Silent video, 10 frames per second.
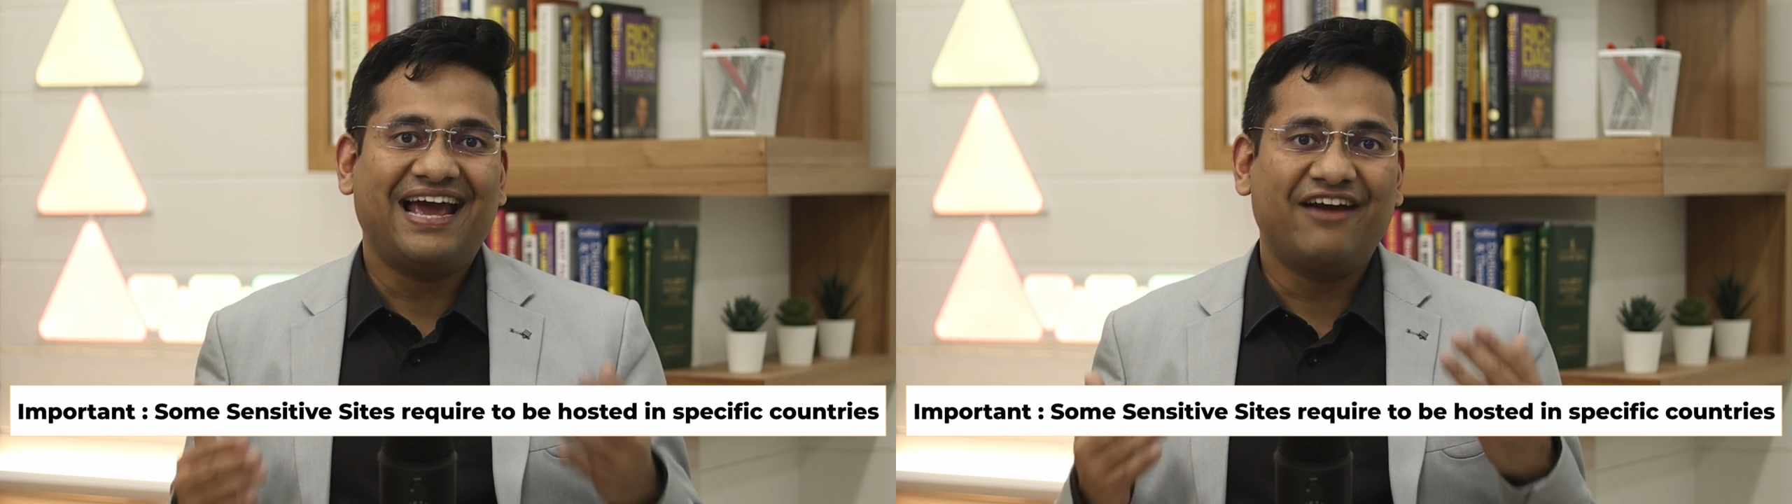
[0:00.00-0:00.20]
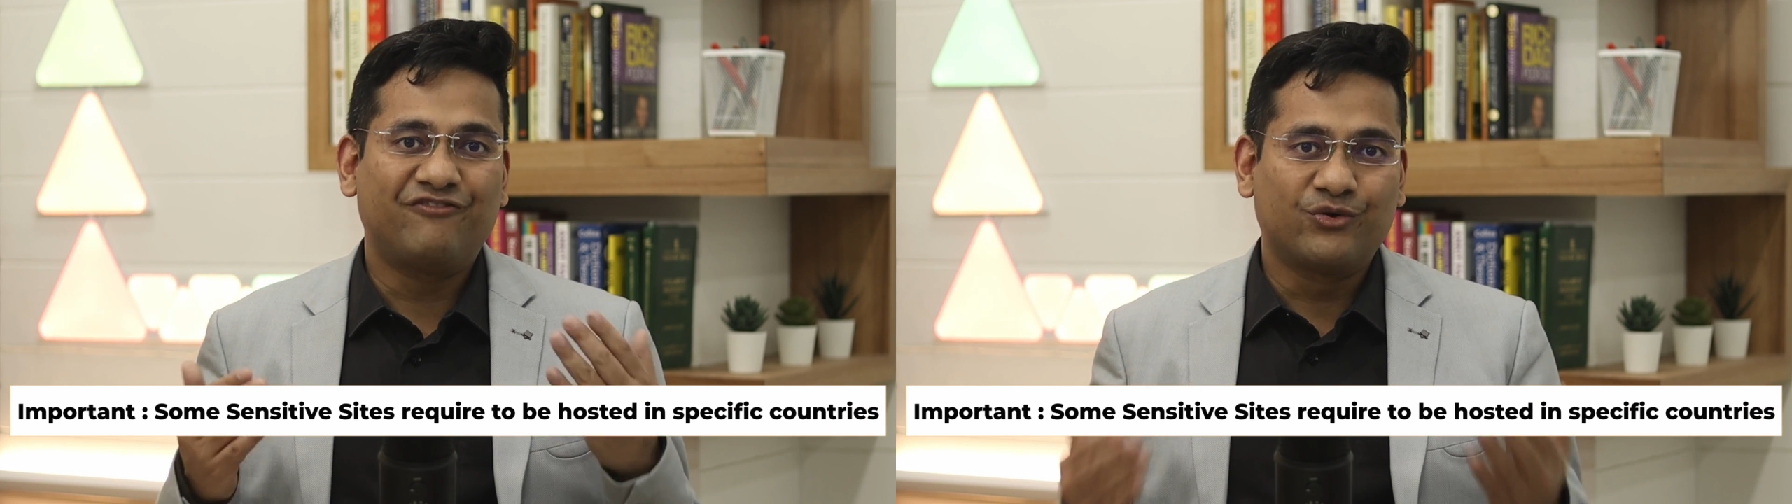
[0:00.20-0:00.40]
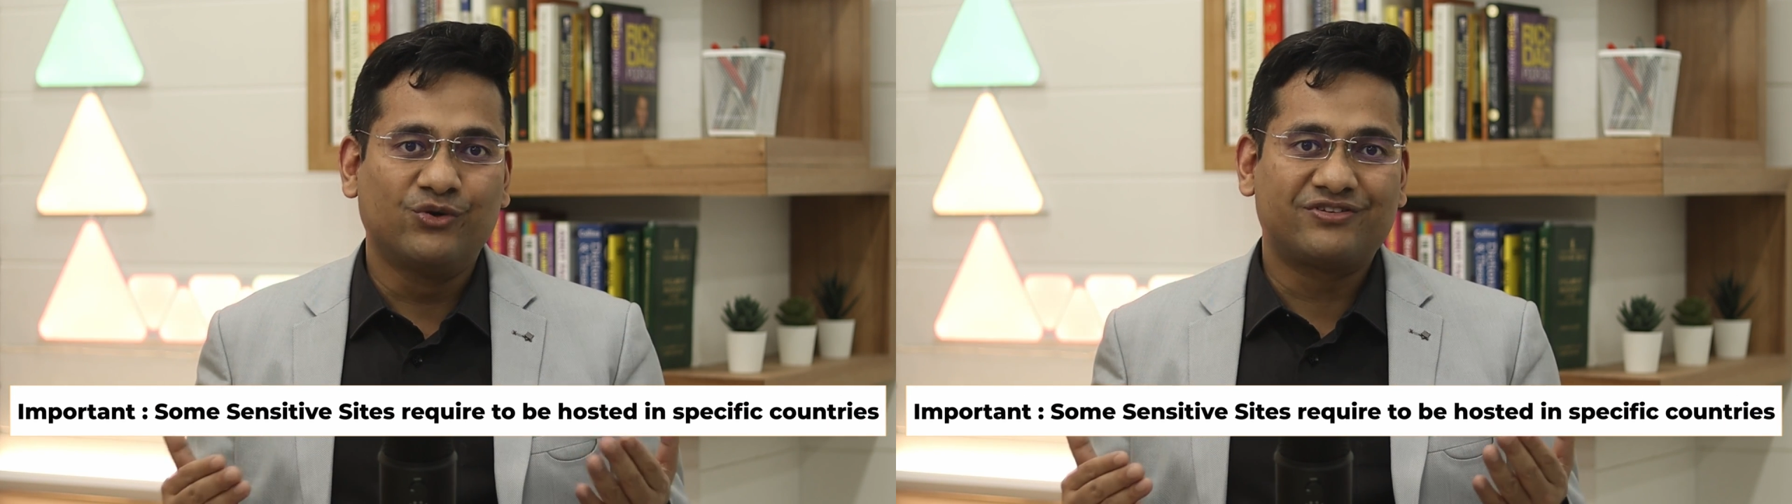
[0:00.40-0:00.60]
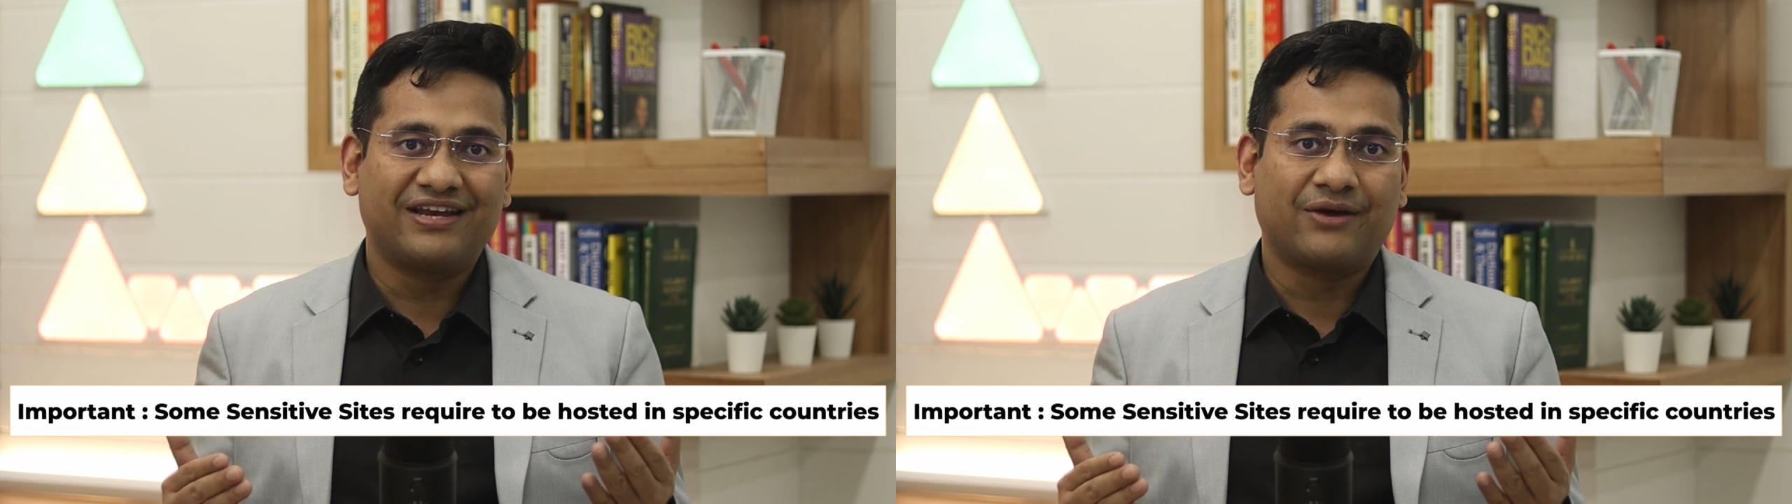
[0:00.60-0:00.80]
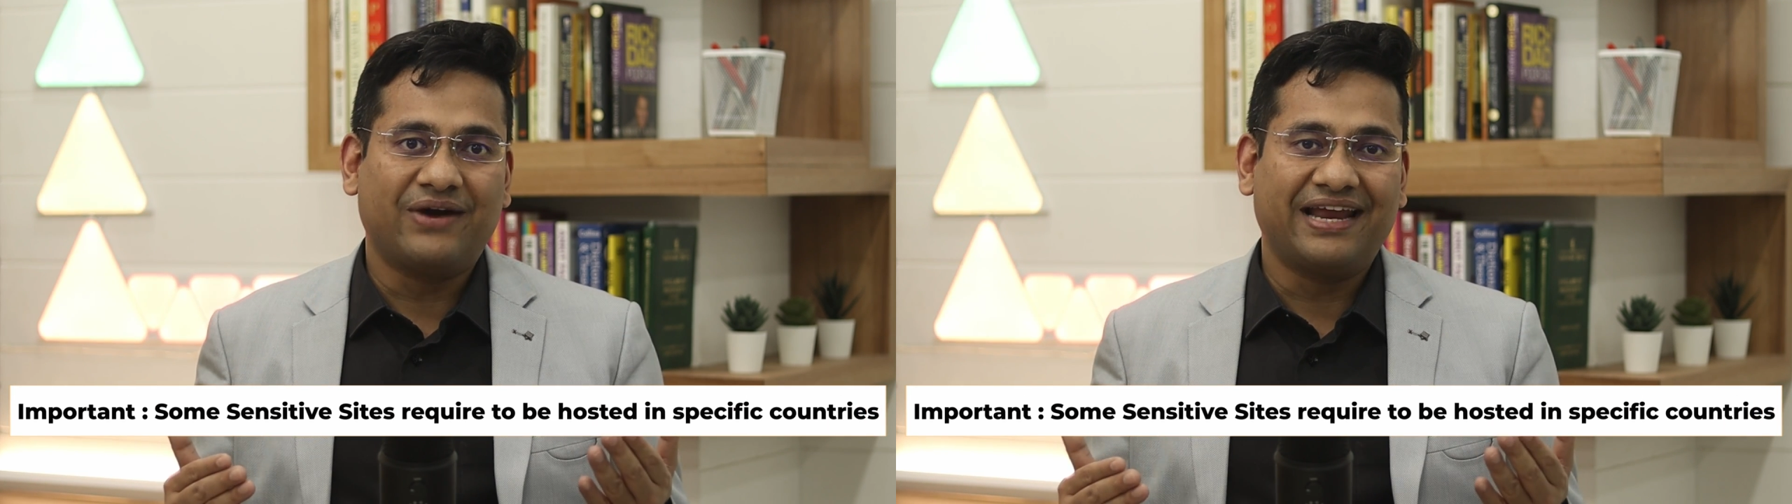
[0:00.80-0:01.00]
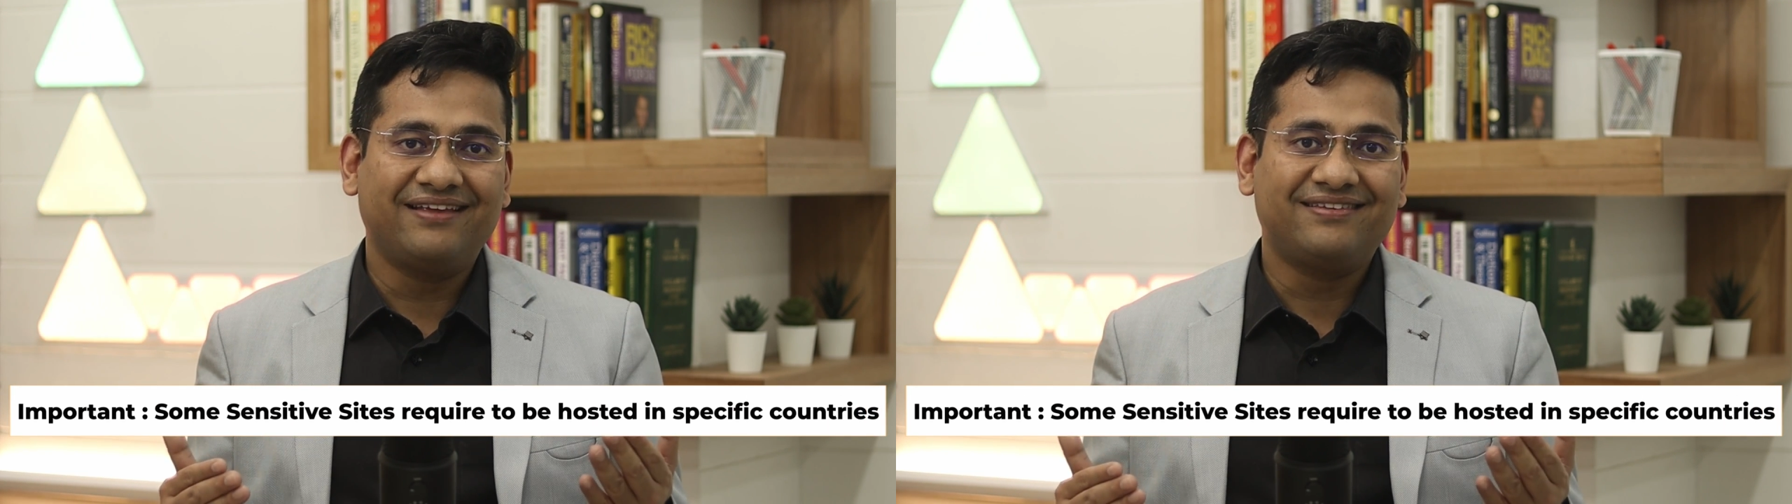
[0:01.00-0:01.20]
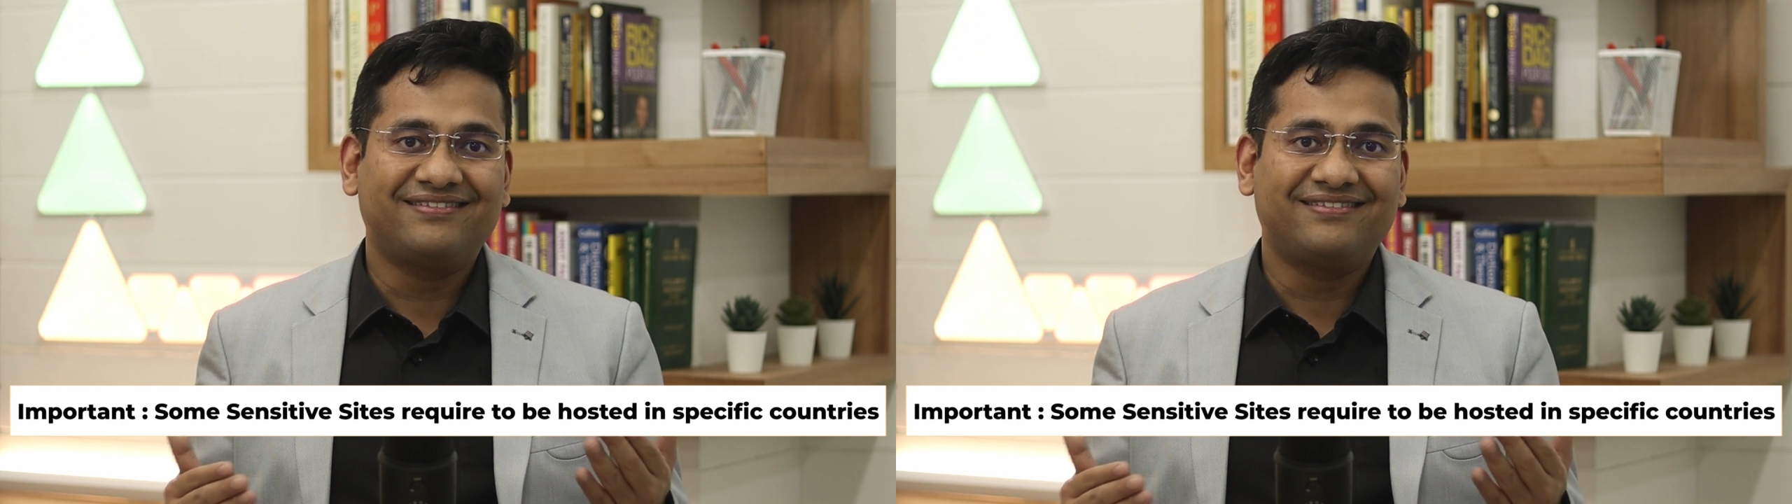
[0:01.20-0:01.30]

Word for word: have rules requiring